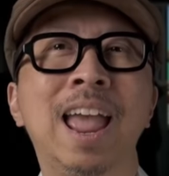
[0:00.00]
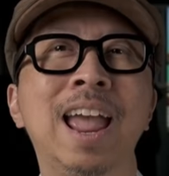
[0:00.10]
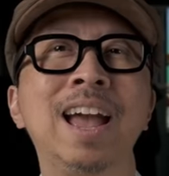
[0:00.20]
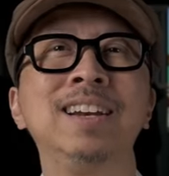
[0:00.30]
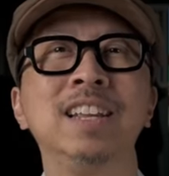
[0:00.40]

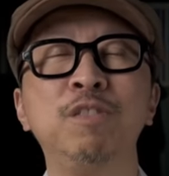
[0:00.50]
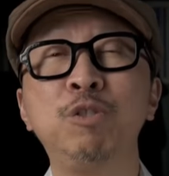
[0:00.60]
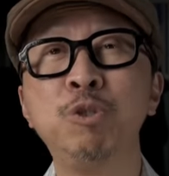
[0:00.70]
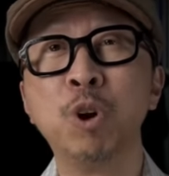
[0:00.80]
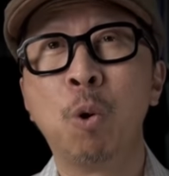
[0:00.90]
And if
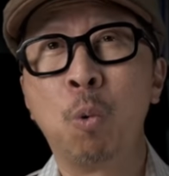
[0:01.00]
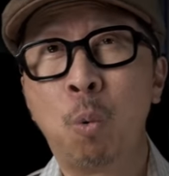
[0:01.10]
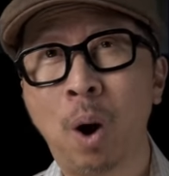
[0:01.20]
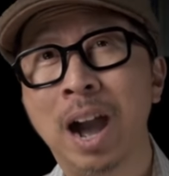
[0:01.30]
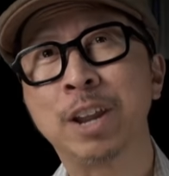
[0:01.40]
you know
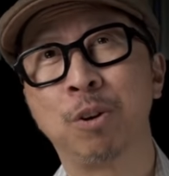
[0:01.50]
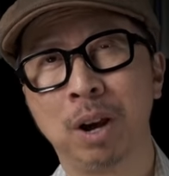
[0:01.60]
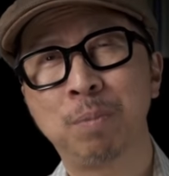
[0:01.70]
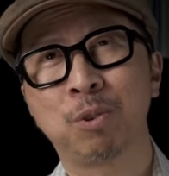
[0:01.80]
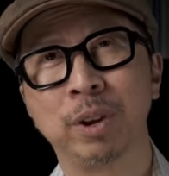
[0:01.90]
why you're
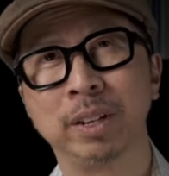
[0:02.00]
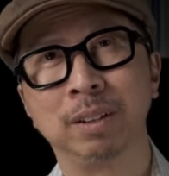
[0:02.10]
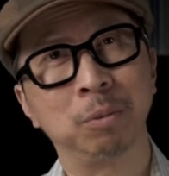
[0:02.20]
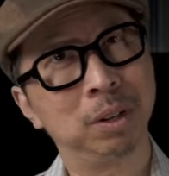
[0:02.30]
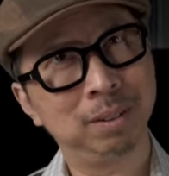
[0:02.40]

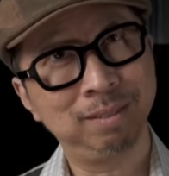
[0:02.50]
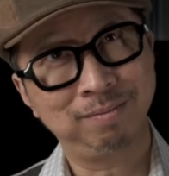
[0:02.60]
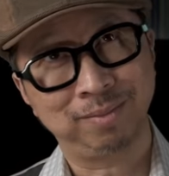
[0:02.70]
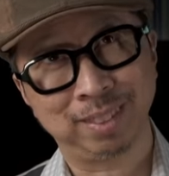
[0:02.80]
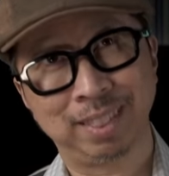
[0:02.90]
upgrading, well,
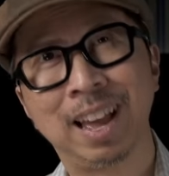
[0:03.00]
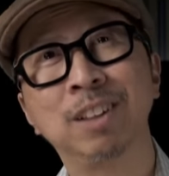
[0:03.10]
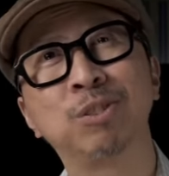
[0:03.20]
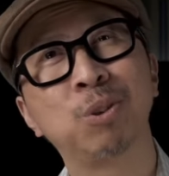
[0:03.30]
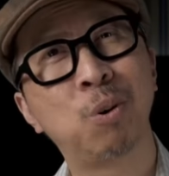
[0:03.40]

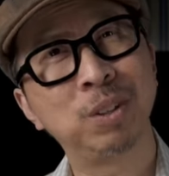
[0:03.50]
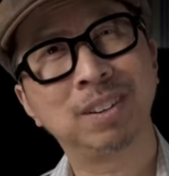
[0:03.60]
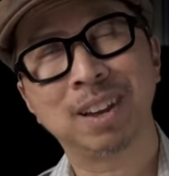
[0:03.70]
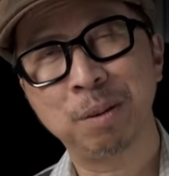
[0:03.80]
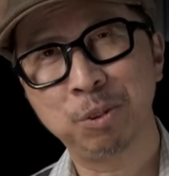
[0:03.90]
that's the only
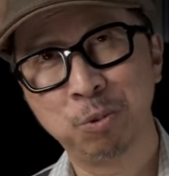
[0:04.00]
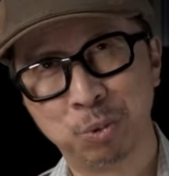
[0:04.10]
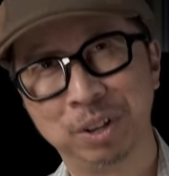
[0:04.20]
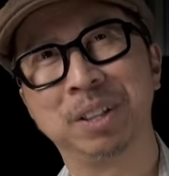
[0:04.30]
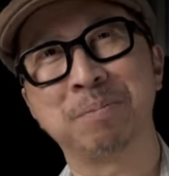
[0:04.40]
time you
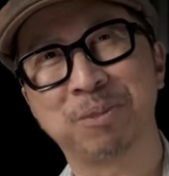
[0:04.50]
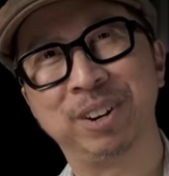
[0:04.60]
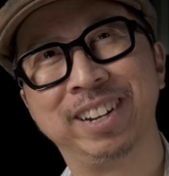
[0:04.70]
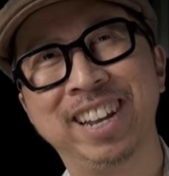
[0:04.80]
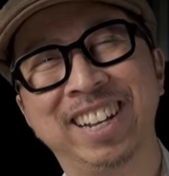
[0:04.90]
will
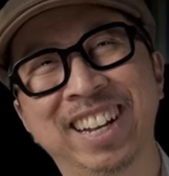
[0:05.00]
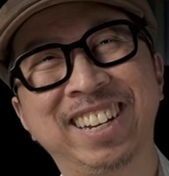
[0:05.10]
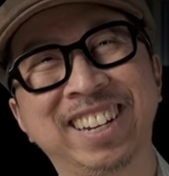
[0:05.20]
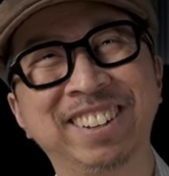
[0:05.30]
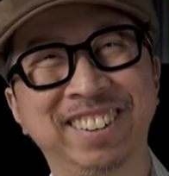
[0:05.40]
upgrade.
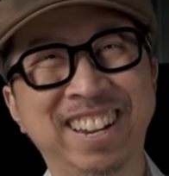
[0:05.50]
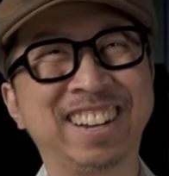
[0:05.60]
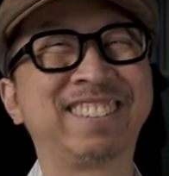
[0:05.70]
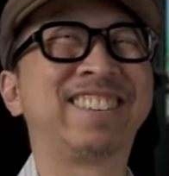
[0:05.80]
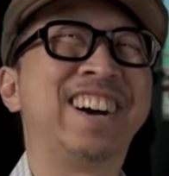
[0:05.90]
Until
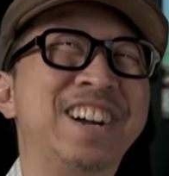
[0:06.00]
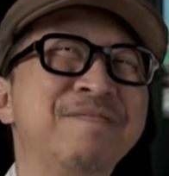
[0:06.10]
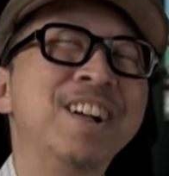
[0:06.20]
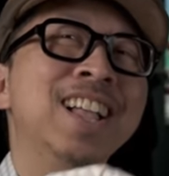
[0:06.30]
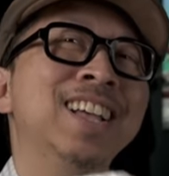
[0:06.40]
next time,
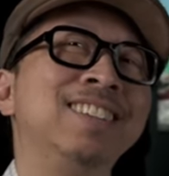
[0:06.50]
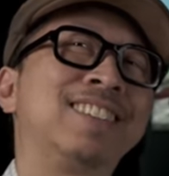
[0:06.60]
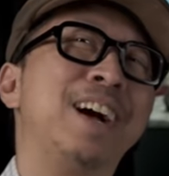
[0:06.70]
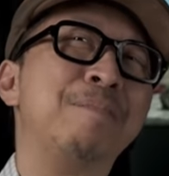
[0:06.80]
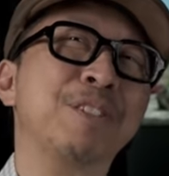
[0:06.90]

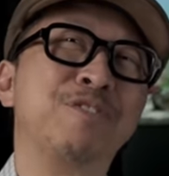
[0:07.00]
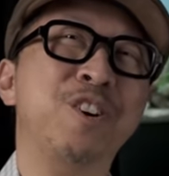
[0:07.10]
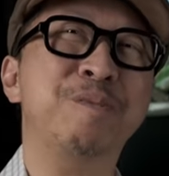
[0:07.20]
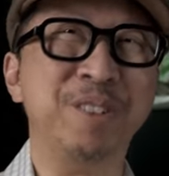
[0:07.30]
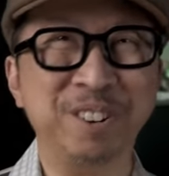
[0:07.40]
stop the
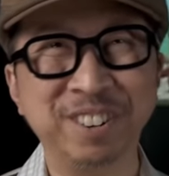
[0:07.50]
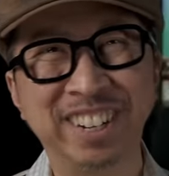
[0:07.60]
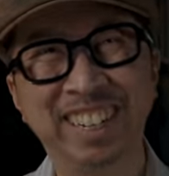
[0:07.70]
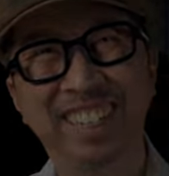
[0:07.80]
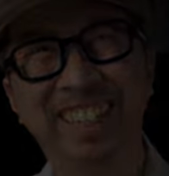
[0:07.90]
FOMO.